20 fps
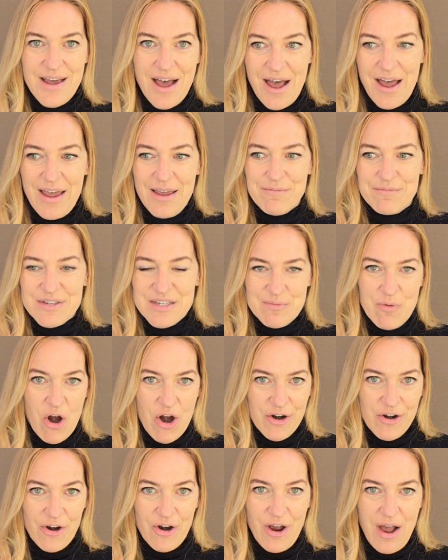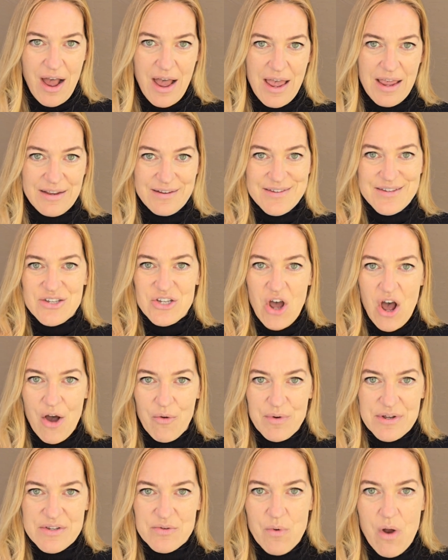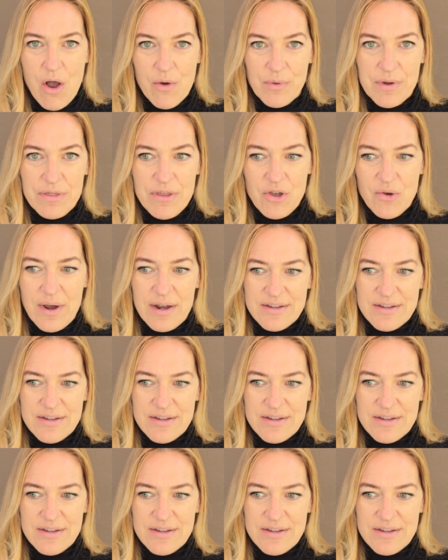I'm smarter. I saw what's wrong with you.